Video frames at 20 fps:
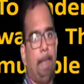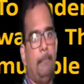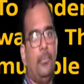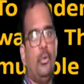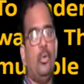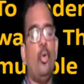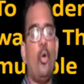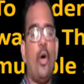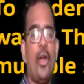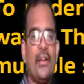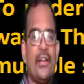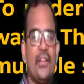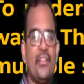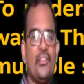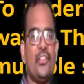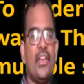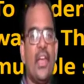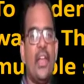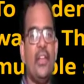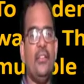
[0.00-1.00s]
to
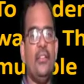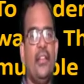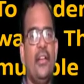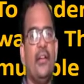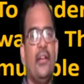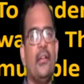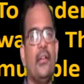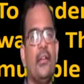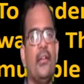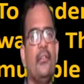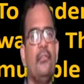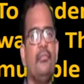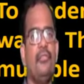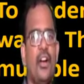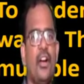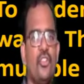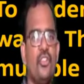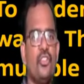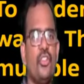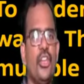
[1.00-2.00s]
understand the
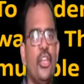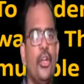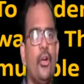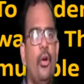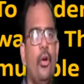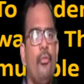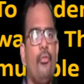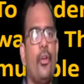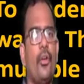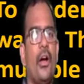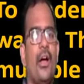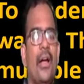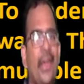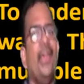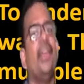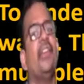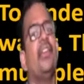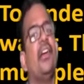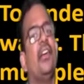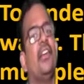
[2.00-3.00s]
functioning of
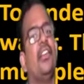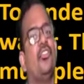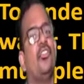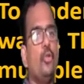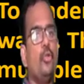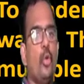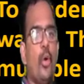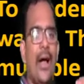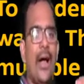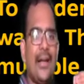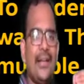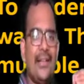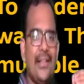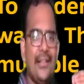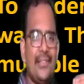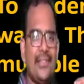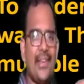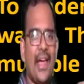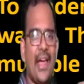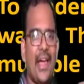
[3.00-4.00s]
air conditioner. To
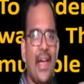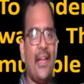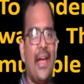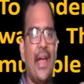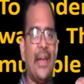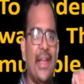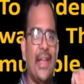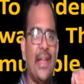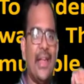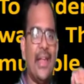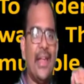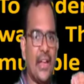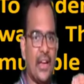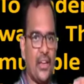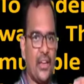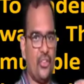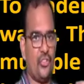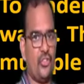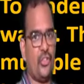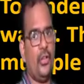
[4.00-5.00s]
understand an air
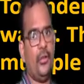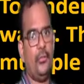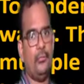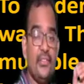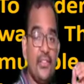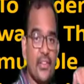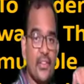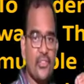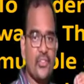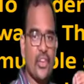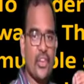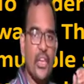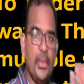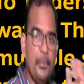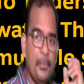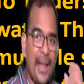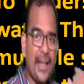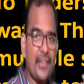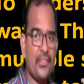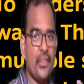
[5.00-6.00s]
conditioner, just
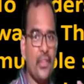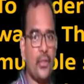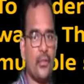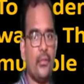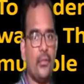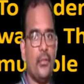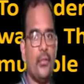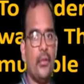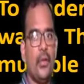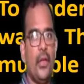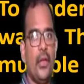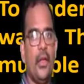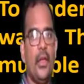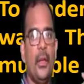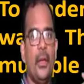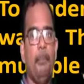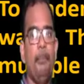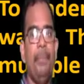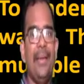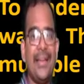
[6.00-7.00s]
imagine
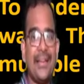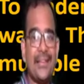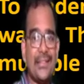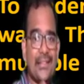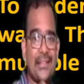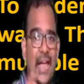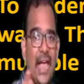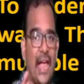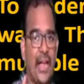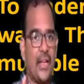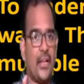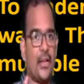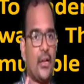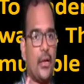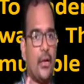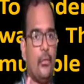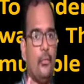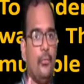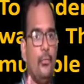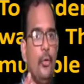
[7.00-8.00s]
a big
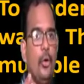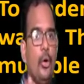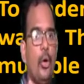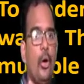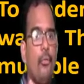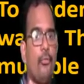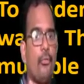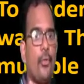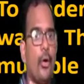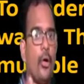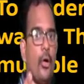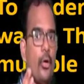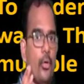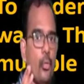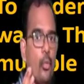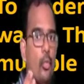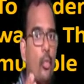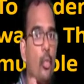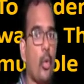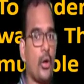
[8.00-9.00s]
tank full
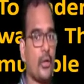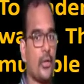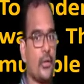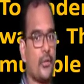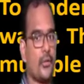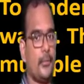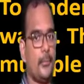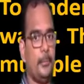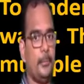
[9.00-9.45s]
of water.